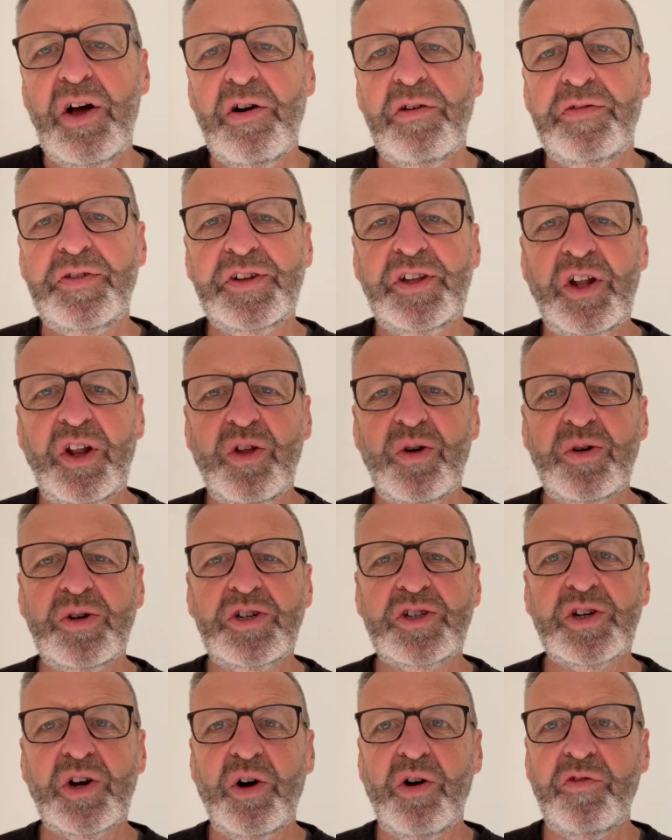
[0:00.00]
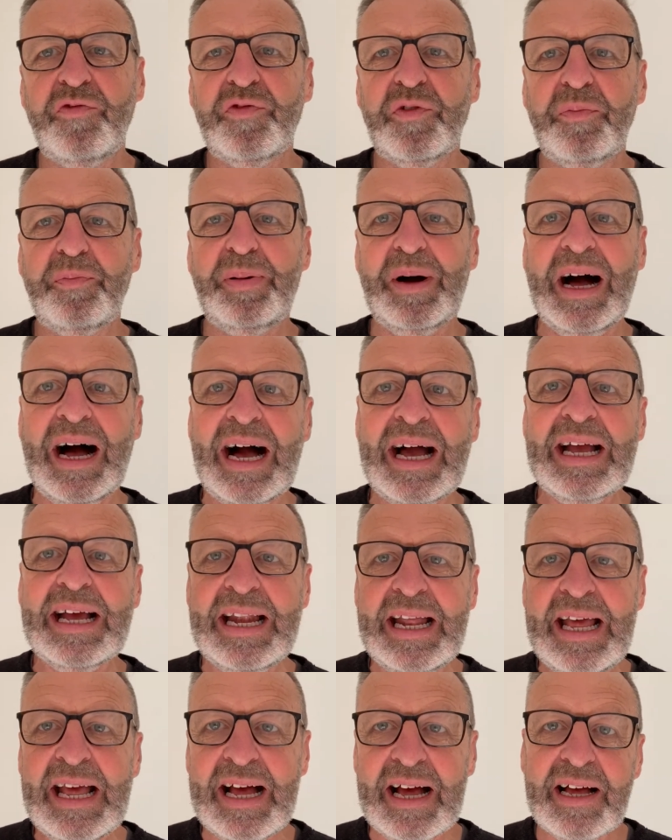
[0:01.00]
for the launch of
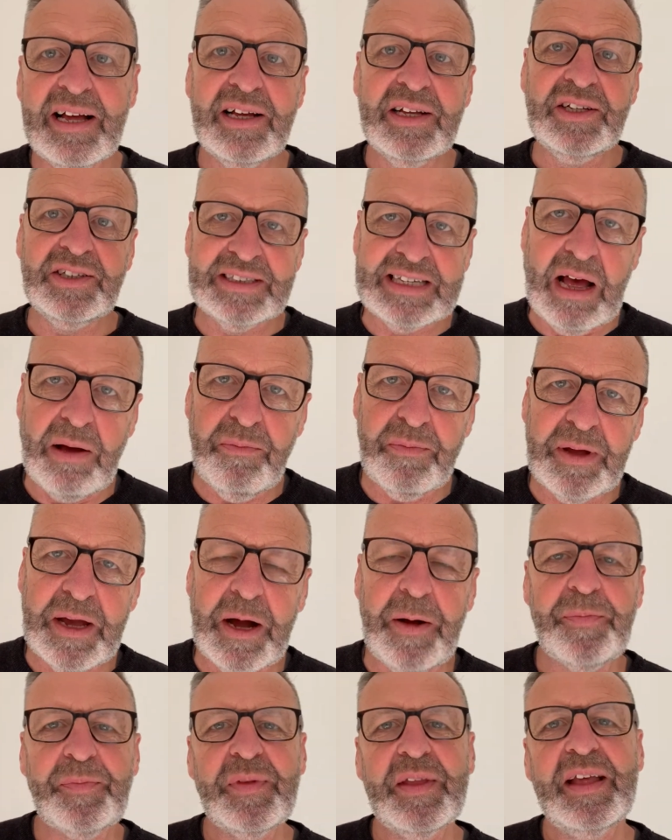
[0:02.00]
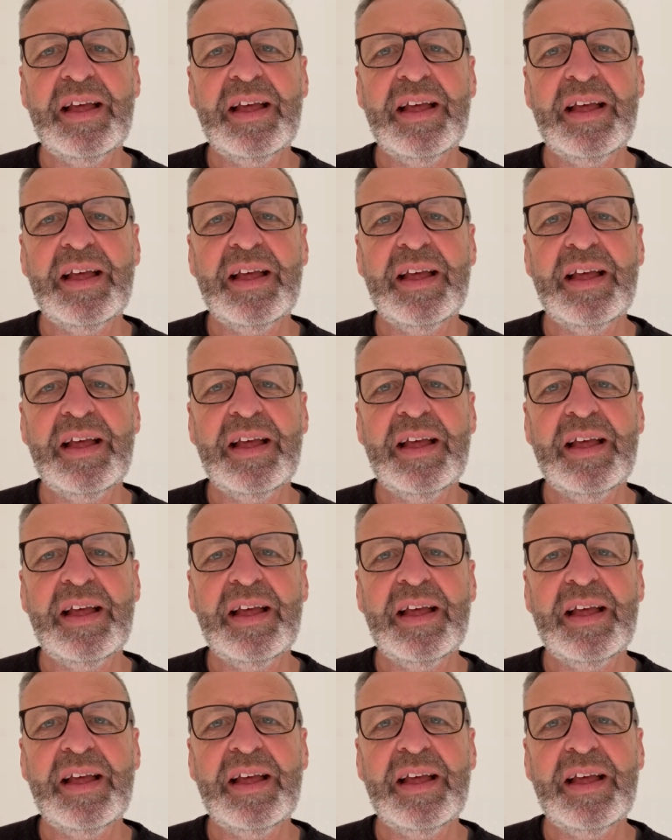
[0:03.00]
Pioneer Zambia.